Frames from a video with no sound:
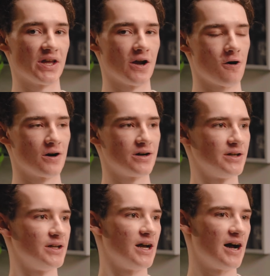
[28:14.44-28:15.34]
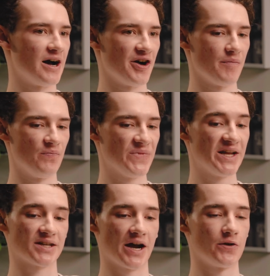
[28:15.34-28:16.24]
they are,
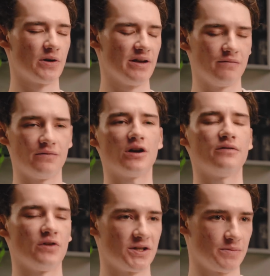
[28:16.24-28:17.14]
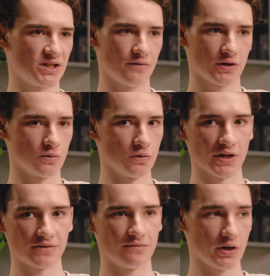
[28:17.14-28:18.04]
it's either a very, very specific tool
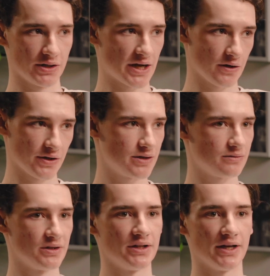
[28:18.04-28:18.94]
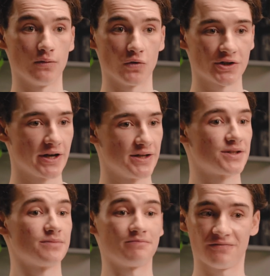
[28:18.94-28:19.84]
that's very dialed in which
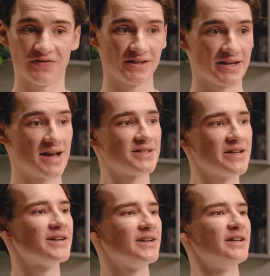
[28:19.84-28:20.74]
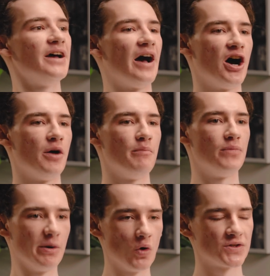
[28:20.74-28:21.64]
case, fantastic.
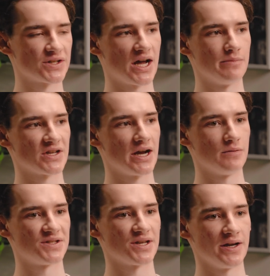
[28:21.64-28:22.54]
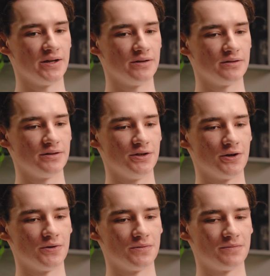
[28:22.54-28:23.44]
But most of the times I would say,
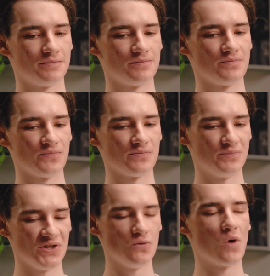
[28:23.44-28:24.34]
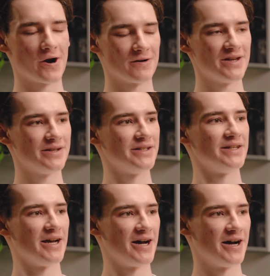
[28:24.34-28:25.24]
be wary
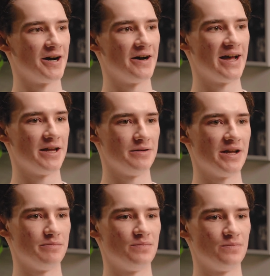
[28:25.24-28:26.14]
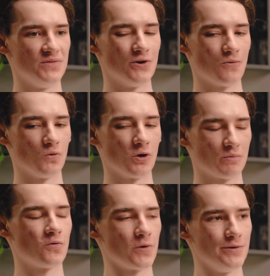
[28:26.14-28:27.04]
and
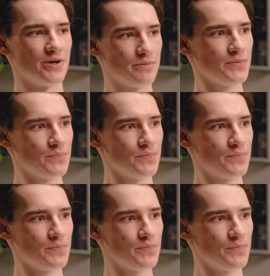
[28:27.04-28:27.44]
look before you jump.